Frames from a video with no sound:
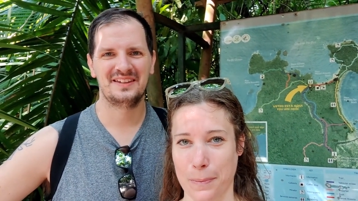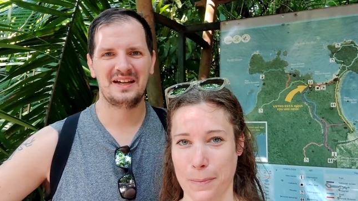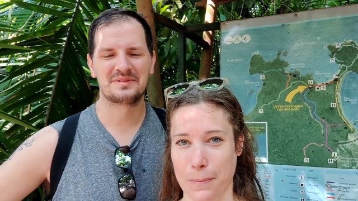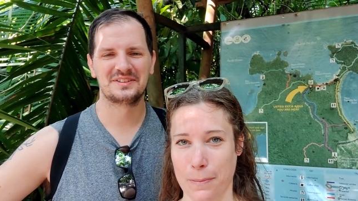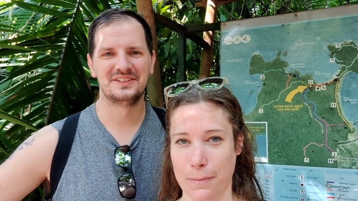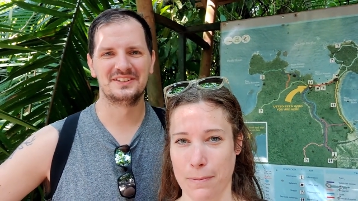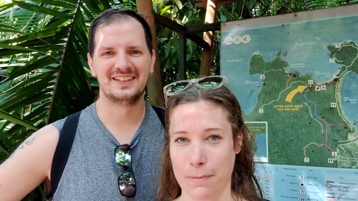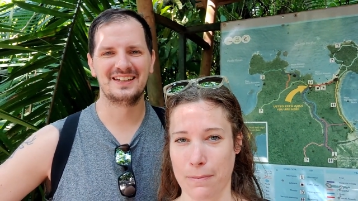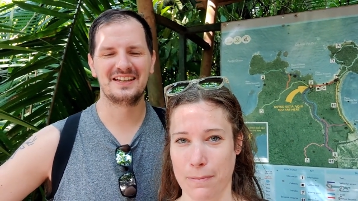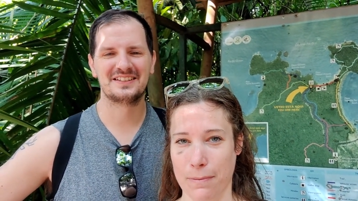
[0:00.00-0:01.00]

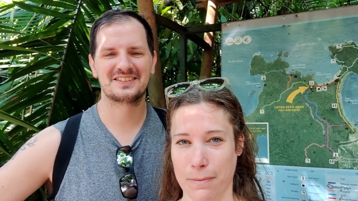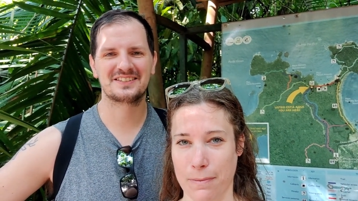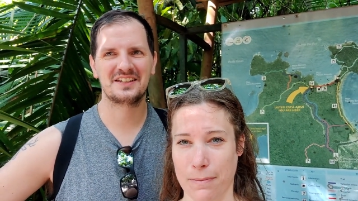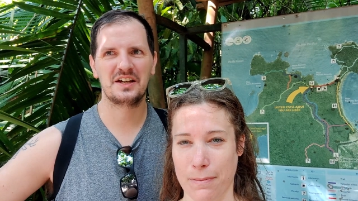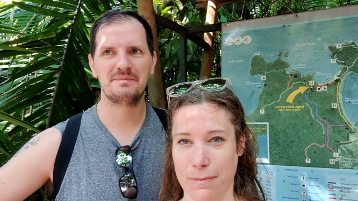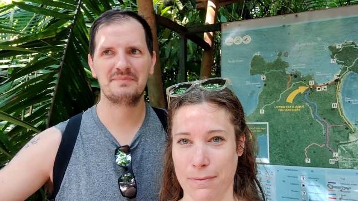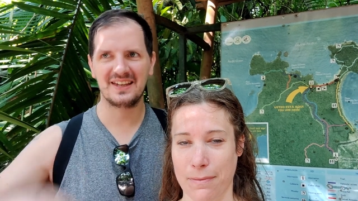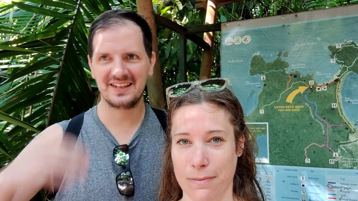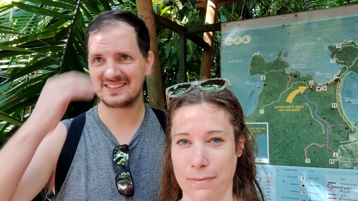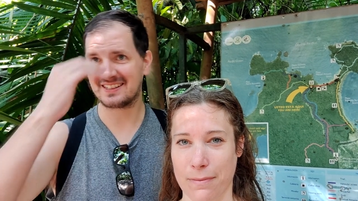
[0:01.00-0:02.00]
Speaker 1: Absolutely, it's
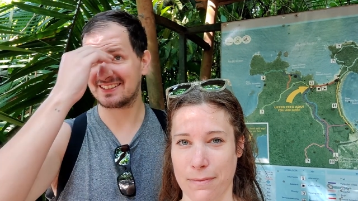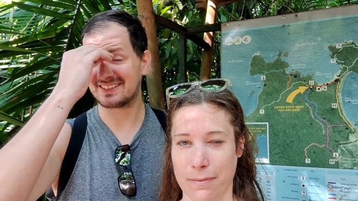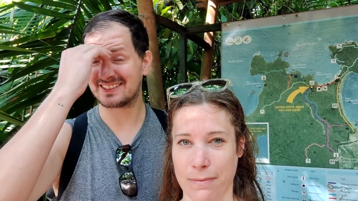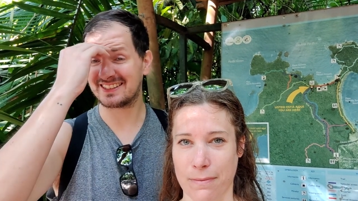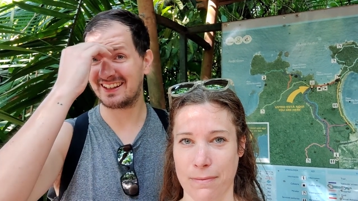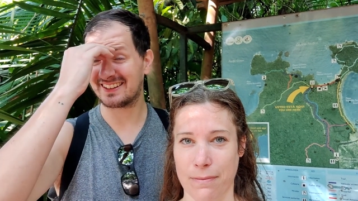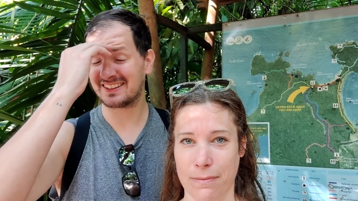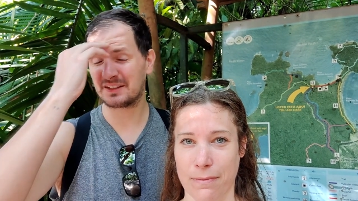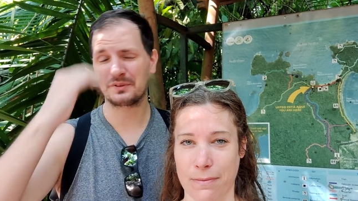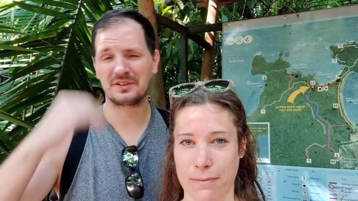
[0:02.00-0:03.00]
amazing to see. I
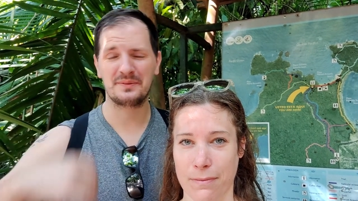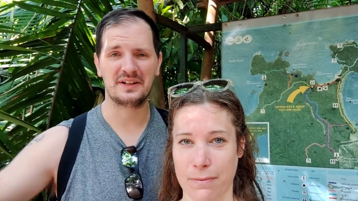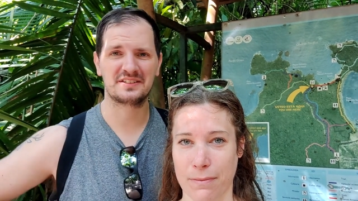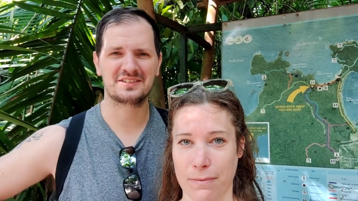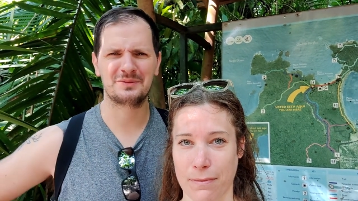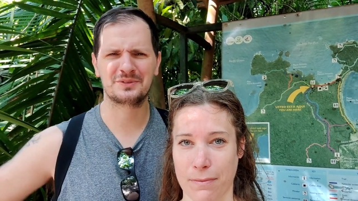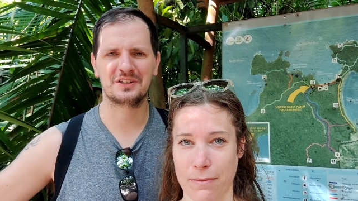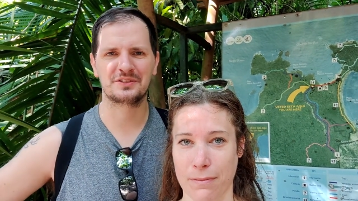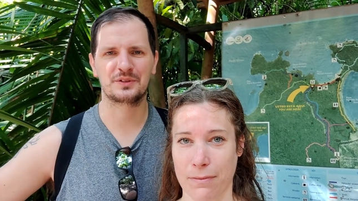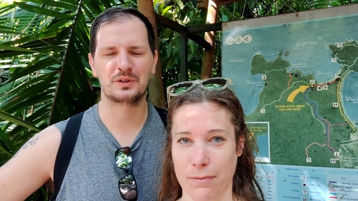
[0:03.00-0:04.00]
think they're probably about the same
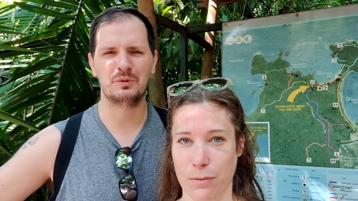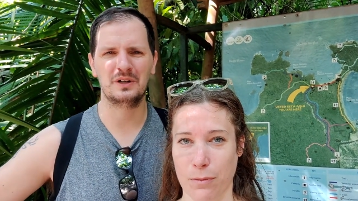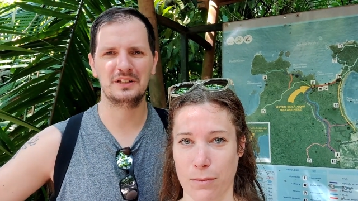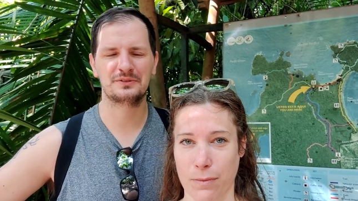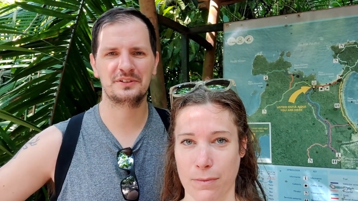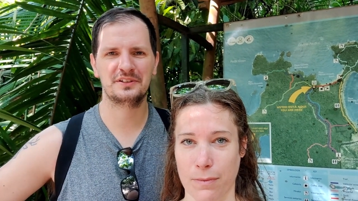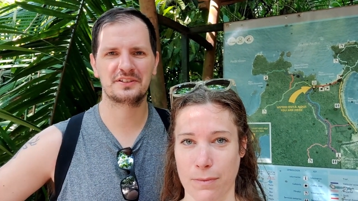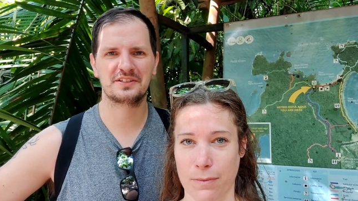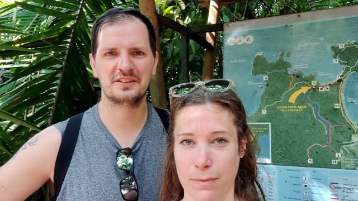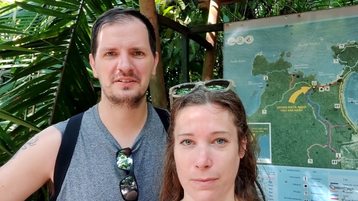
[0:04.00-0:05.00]
size as a koala from the
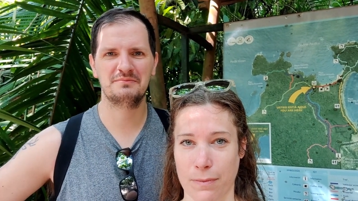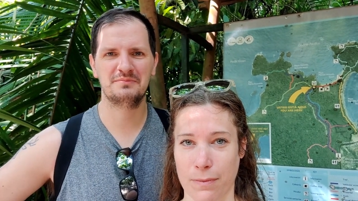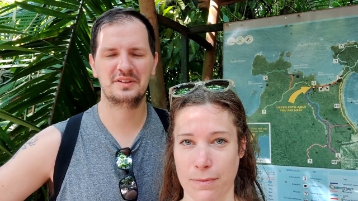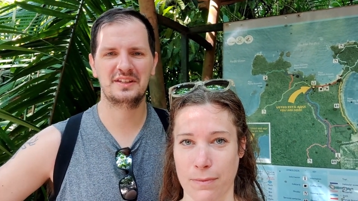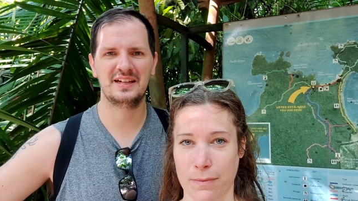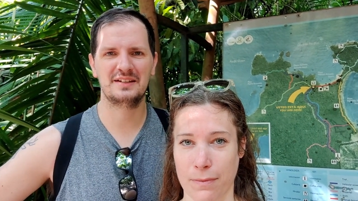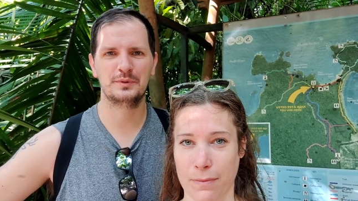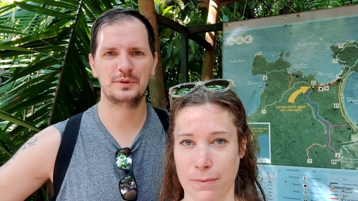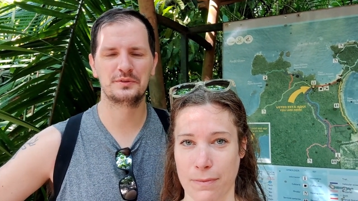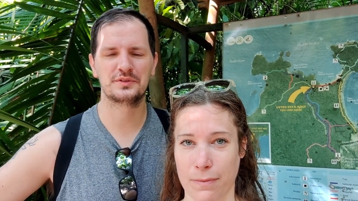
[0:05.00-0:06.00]
looks of them, but they
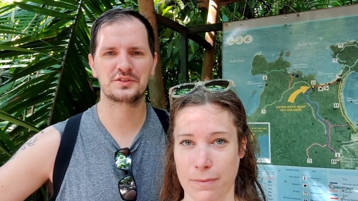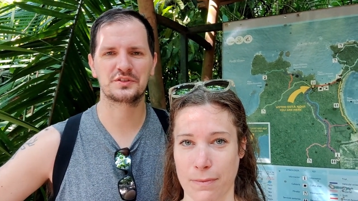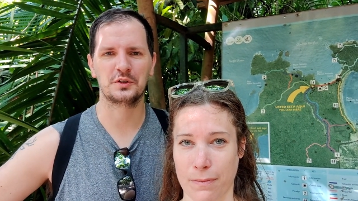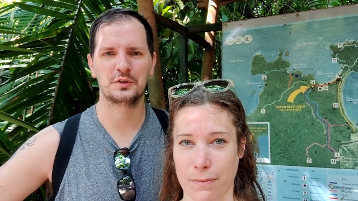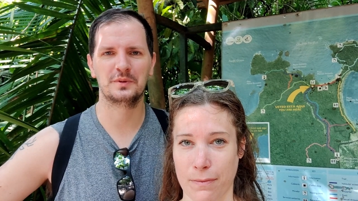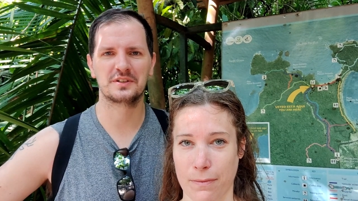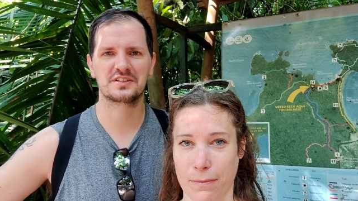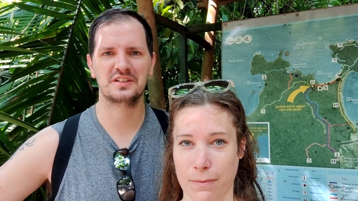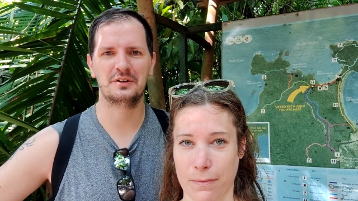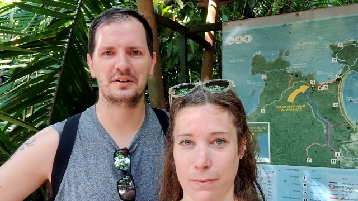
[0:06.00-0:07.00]
move so
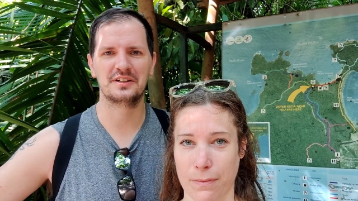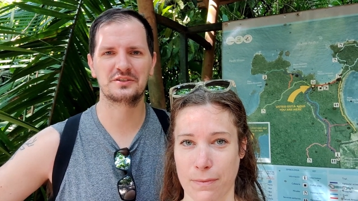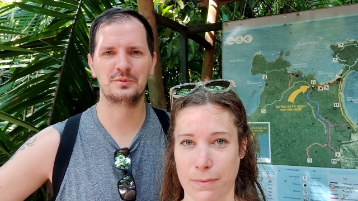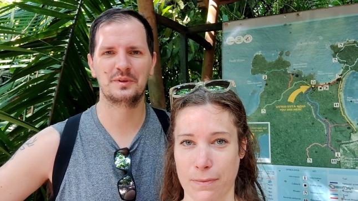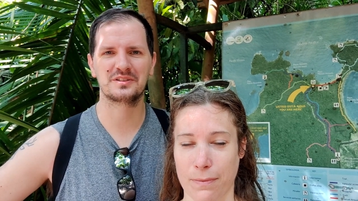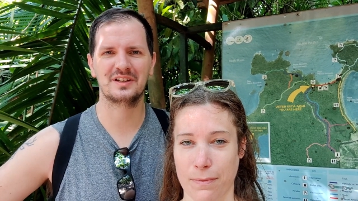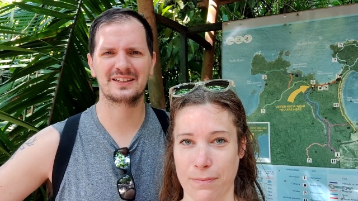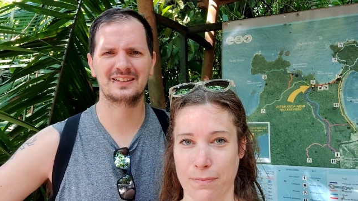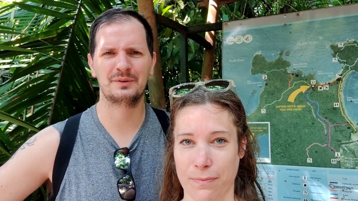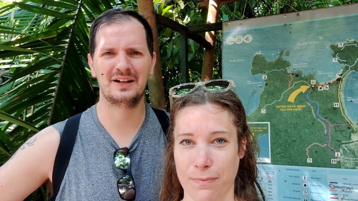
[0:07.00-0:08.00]
much slower. It's almost
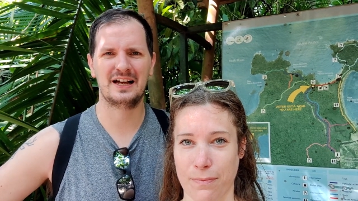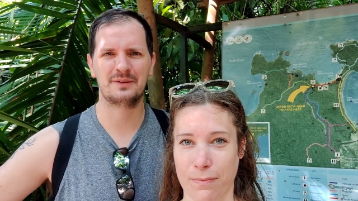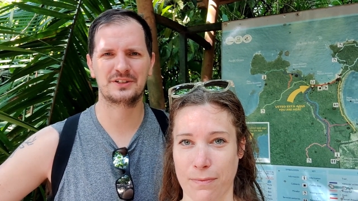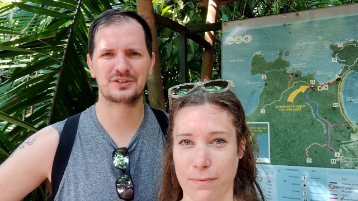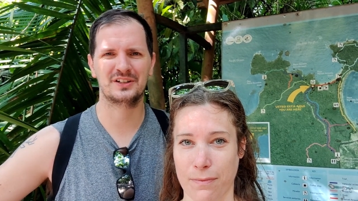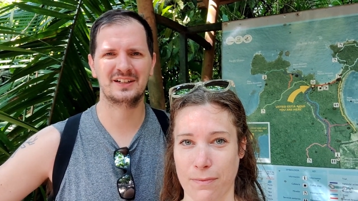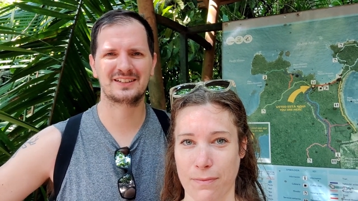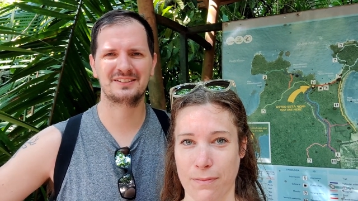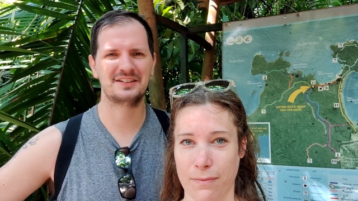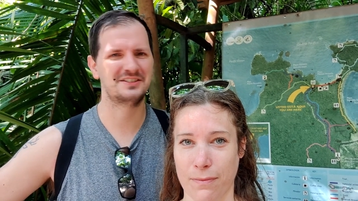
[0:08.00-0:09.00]
like they were animatronic.
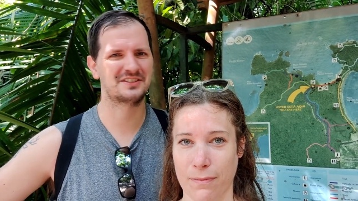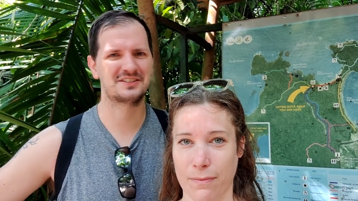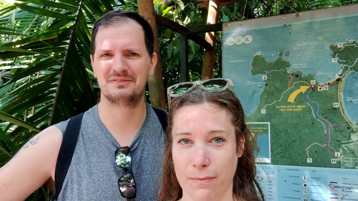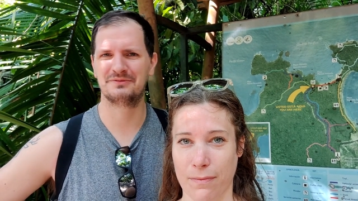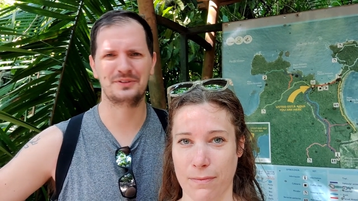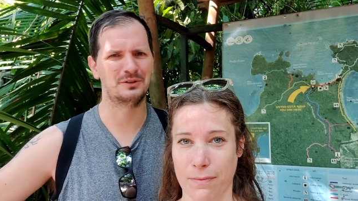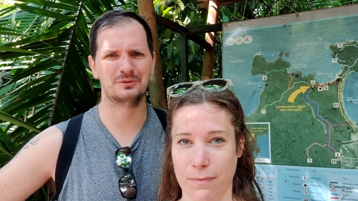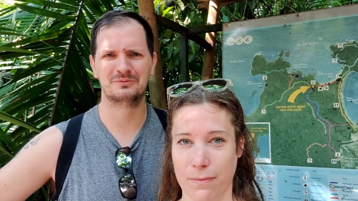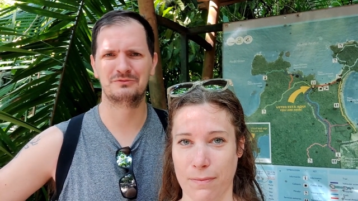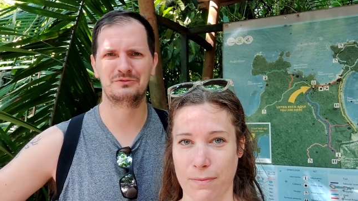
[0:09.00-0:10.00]
It just didn't
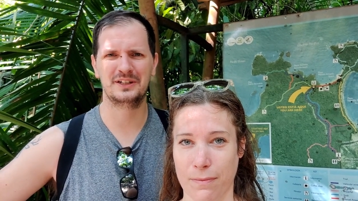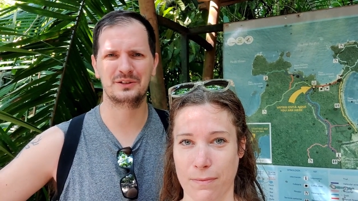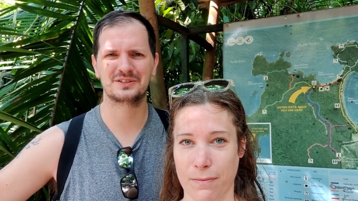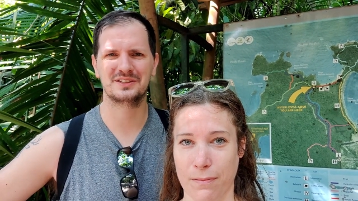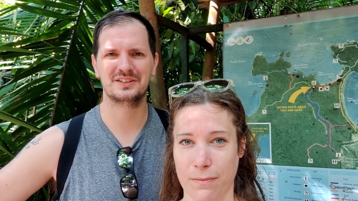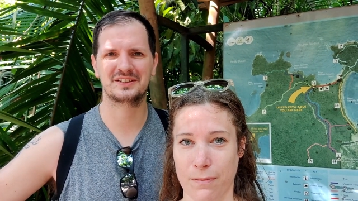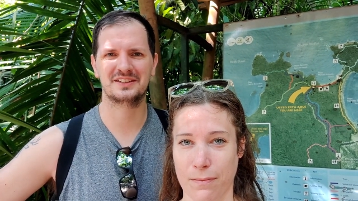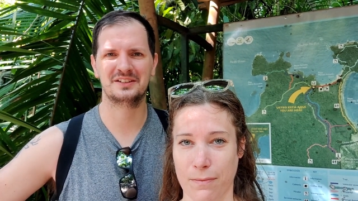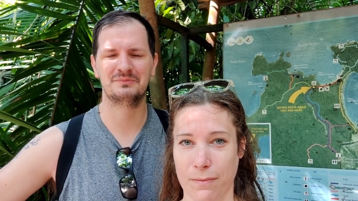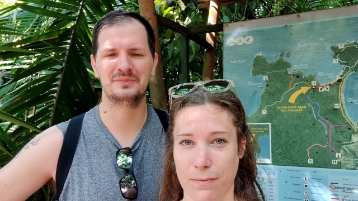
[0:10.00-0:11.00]
feel real to look
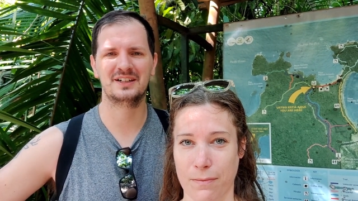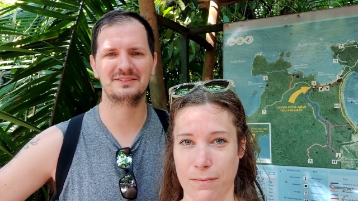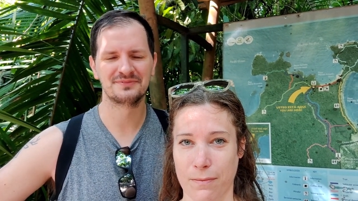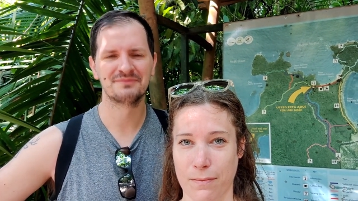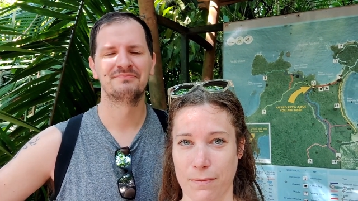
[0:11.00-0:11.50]
at them, but